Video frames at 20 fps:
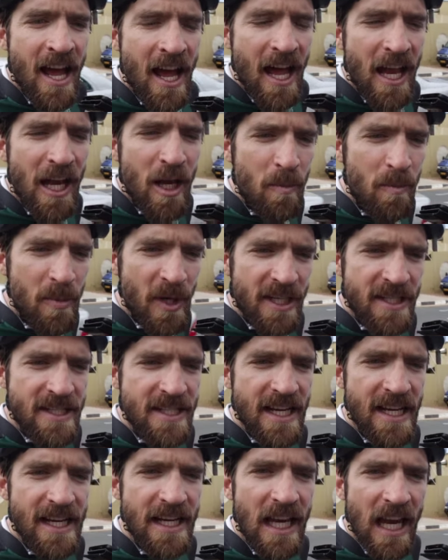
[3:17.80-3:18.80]
Olympics
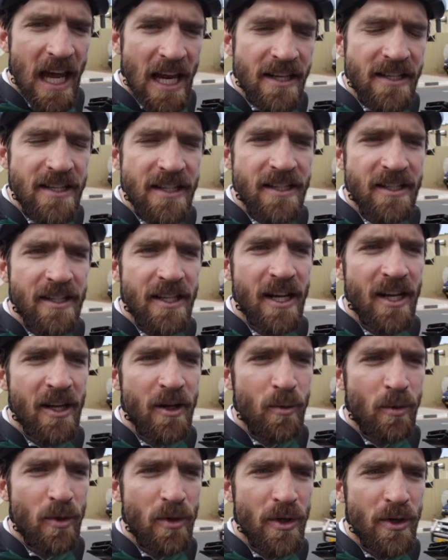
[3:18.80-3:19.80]
in London
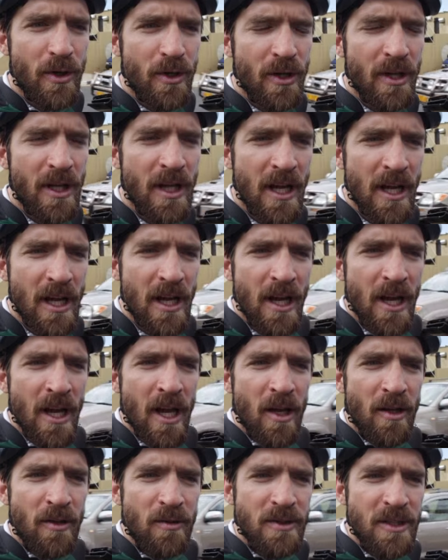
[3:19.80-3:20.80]
were...
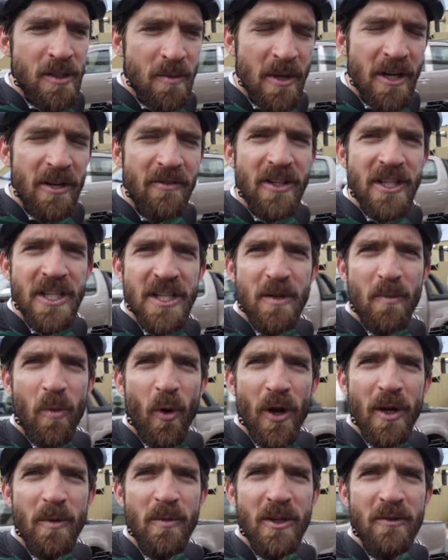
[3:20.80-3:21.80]
It was a bit of a
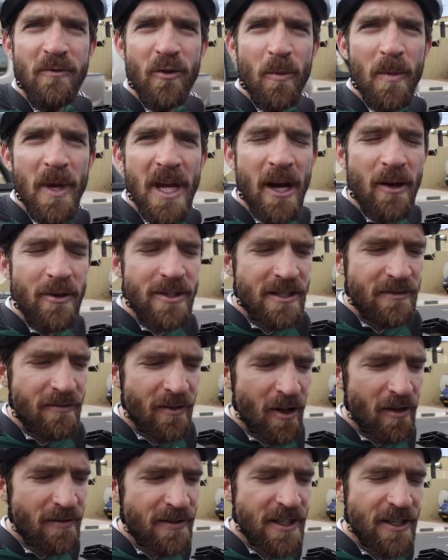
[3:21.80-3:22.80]
disappointment for me. I was
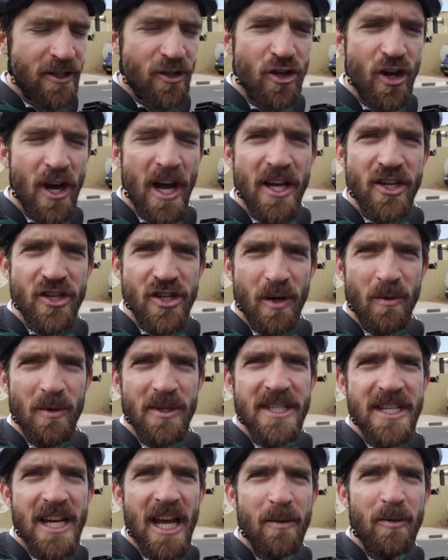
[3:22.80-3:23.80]
involved in a crash. I
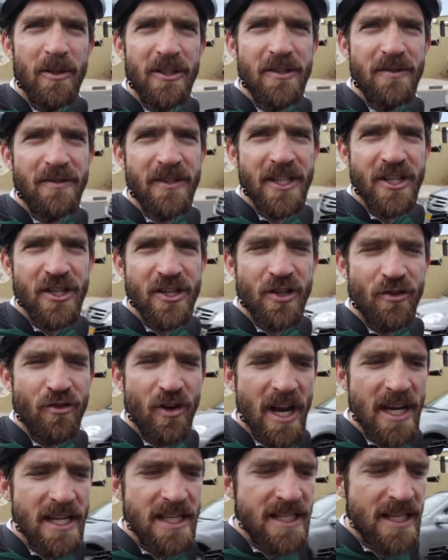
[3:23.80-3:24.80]
wasn't able to finish the
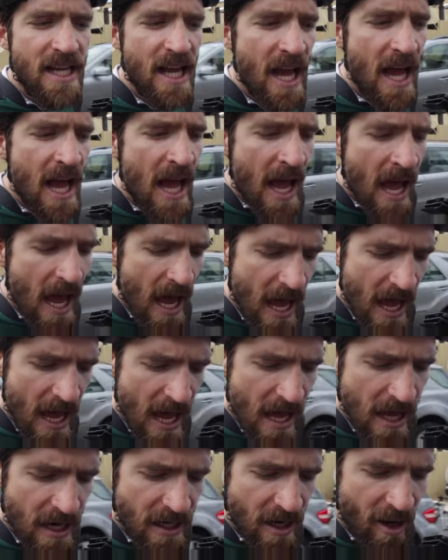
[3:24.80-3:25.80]
race.
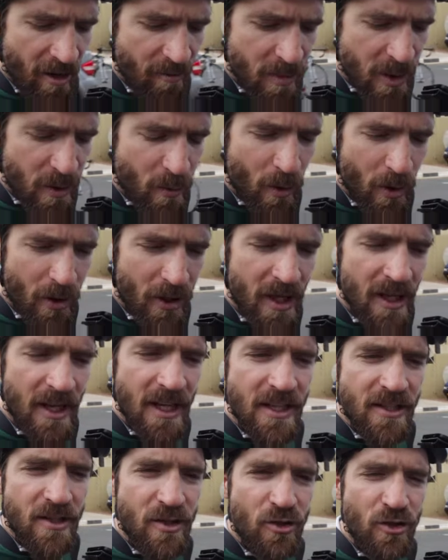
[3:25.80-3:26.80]
And I've been working
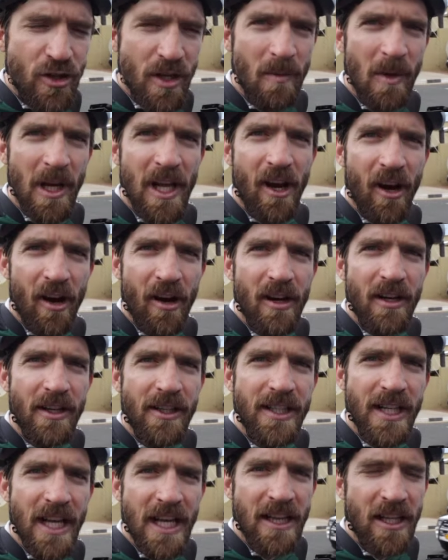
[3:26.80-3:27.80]
extremely hard
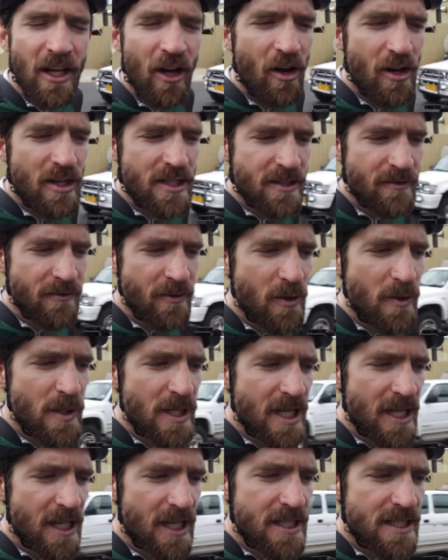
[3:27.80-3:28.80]
in the last few
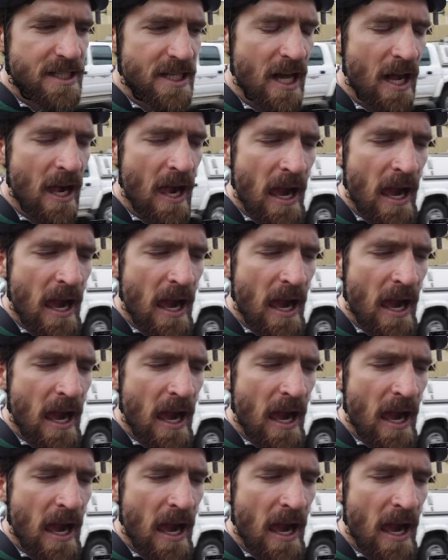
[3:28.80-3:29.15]
years,